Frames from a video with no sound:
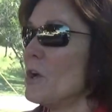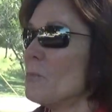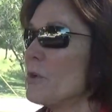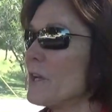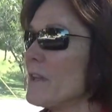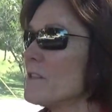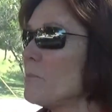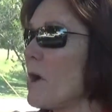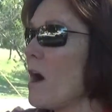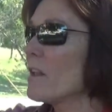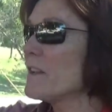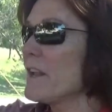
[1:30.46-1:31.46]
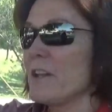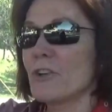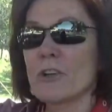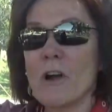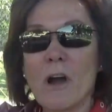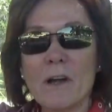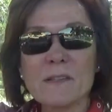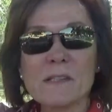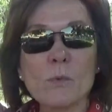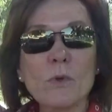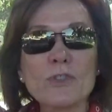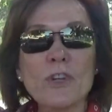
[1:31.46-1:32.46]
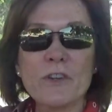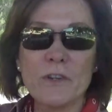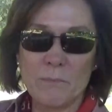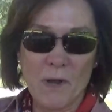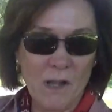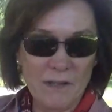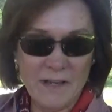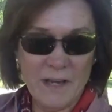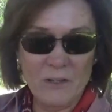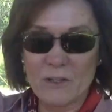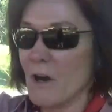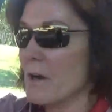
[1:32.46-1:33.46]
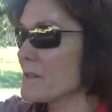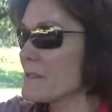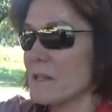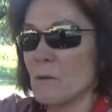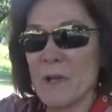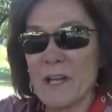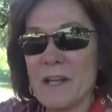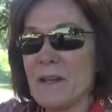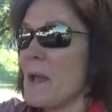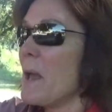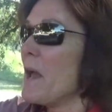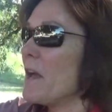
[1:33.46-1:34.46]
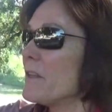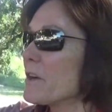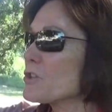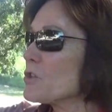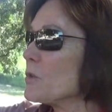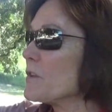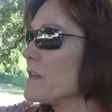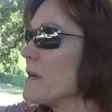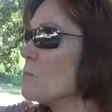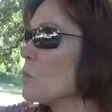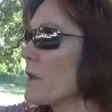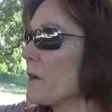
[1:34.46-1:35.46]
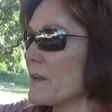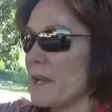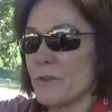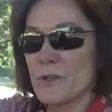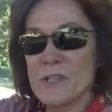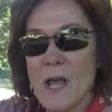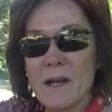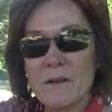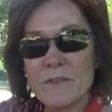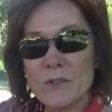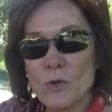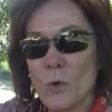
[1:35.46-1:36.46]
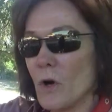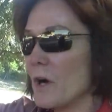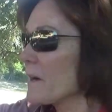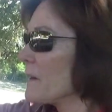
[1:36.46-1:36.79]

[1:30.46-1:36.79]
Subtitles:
put in the Pollinator Gardens. We'll show you the Pollinator Gardens in a minute. There are two of them, one on either side of the door,